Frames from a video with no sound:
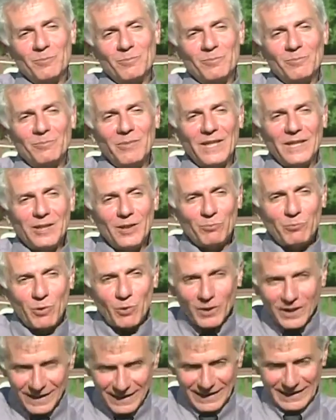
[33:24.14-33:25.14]
but the
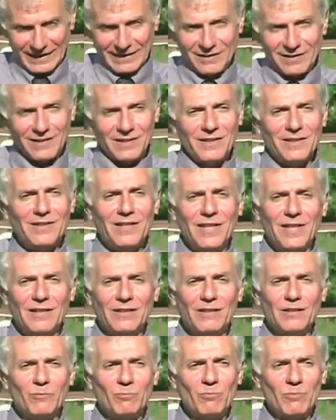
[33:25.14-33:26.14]
point is that
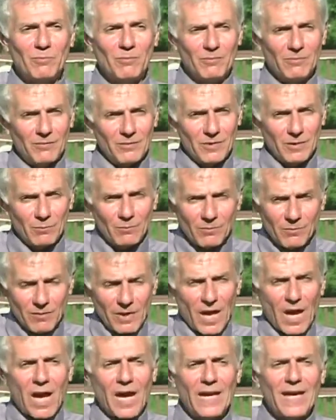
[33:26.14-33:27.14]

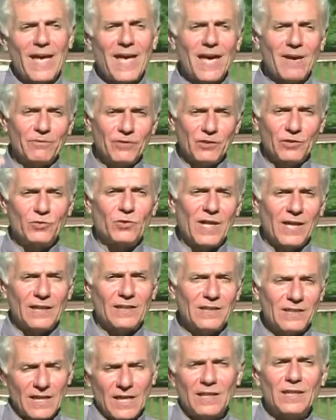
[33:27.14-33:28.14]
I have to
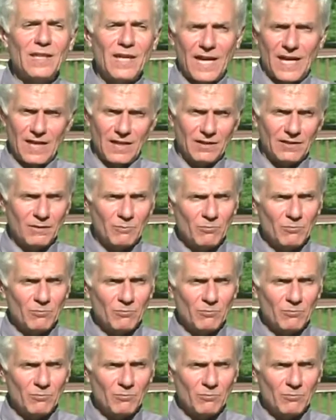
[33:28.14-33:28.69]
transcend that.